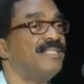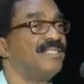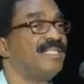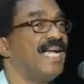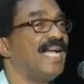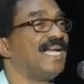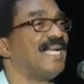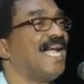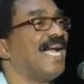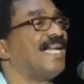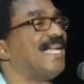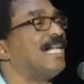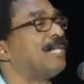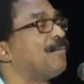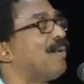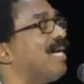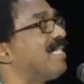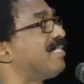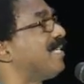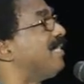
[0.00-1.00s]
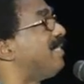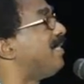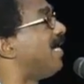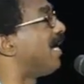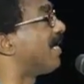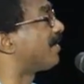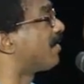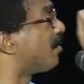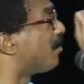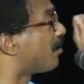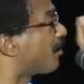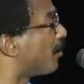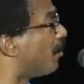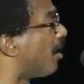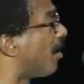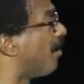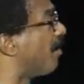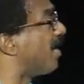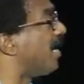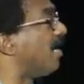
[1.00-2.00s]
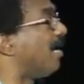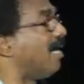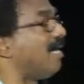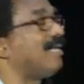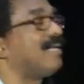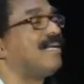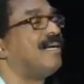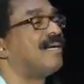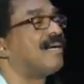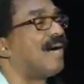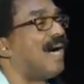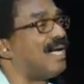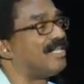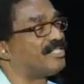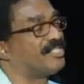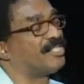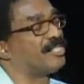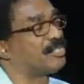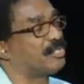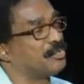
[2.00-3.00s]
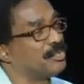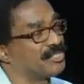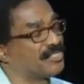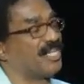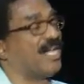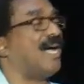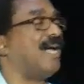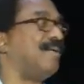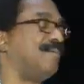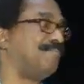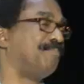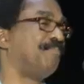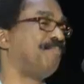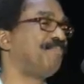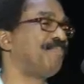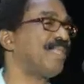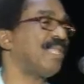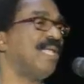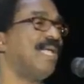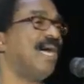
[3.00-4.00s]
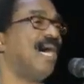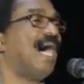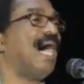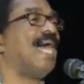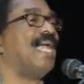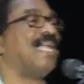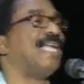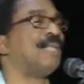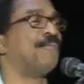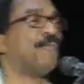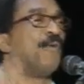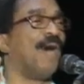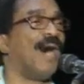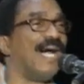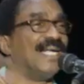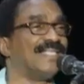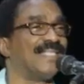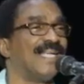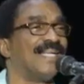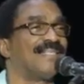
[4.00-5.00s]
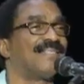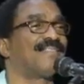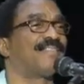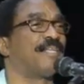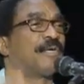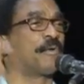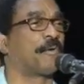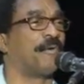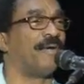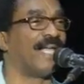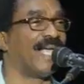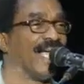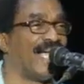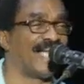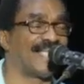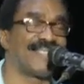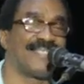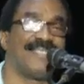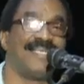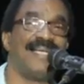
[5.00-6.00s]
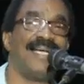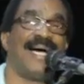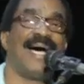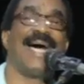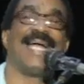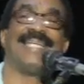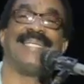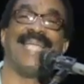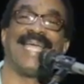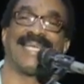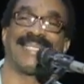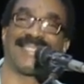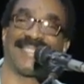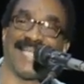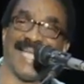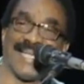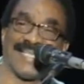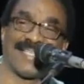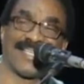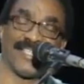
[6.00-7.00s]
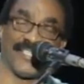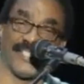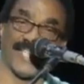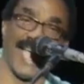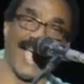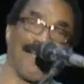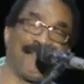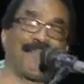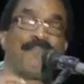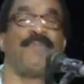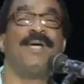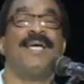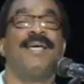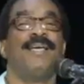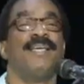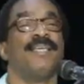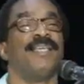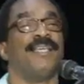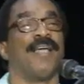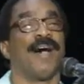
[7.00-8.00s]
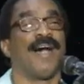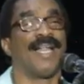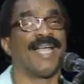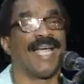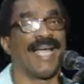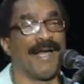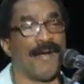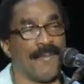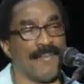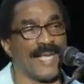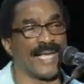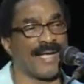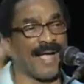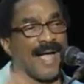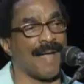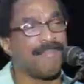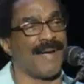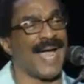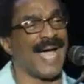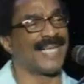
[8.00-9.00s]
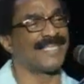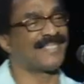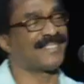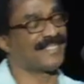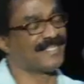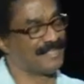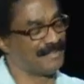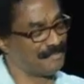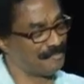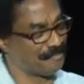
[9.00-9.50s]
saying that it was a dictatorial Constitution and it wanted to create a dictatorship. You hear me, comrades?